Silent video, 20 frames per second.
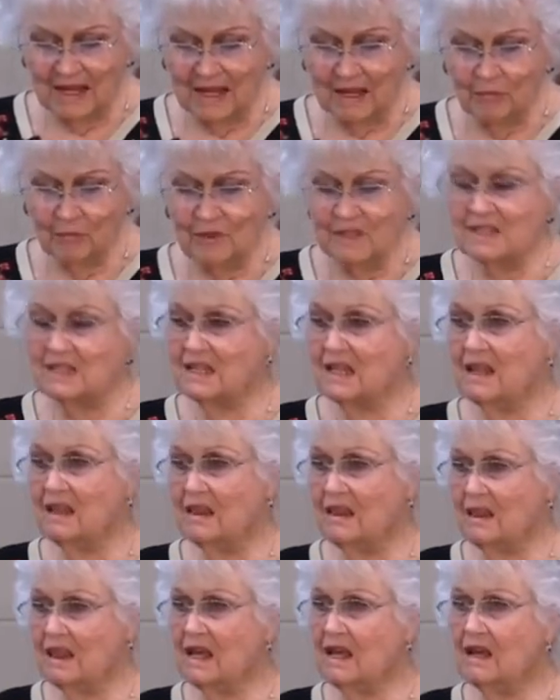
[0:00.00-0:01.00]
And we
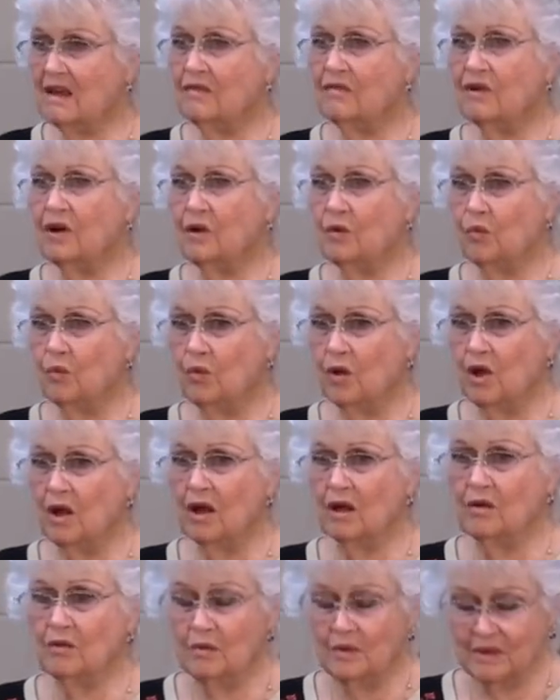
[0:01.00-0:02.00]
think of our
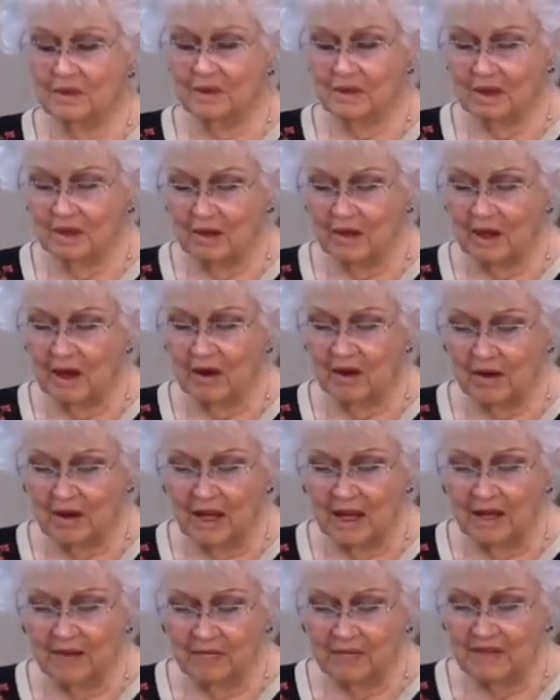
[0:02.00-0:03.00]
walk with our
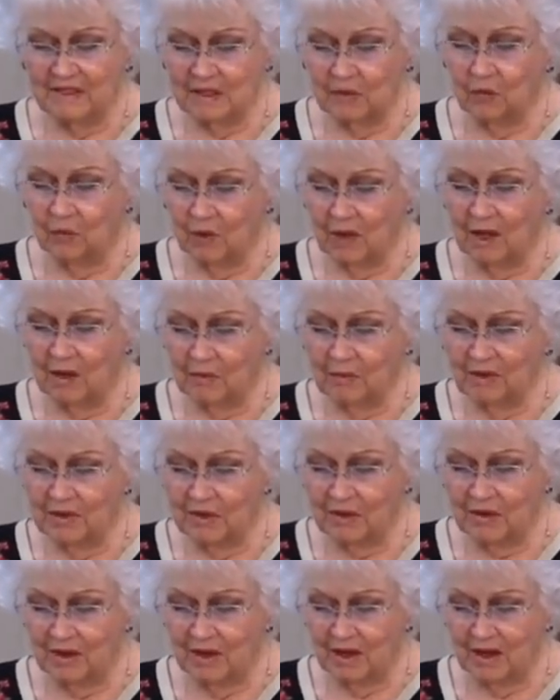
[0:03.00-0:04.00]
life as a walk
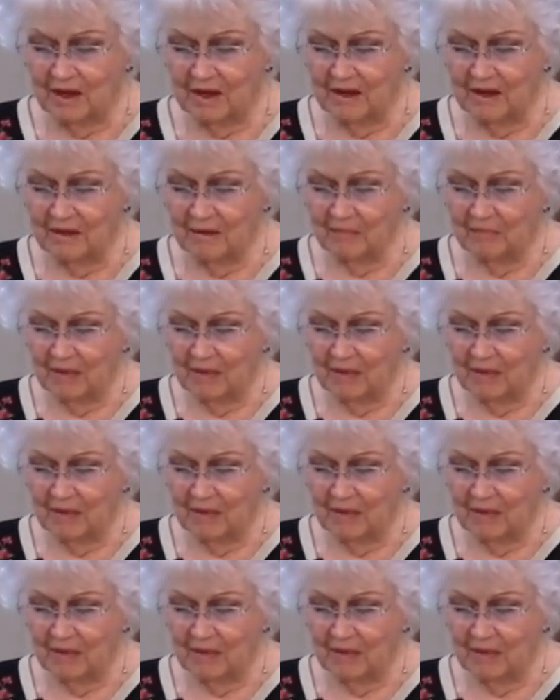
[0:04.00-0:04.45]
with God.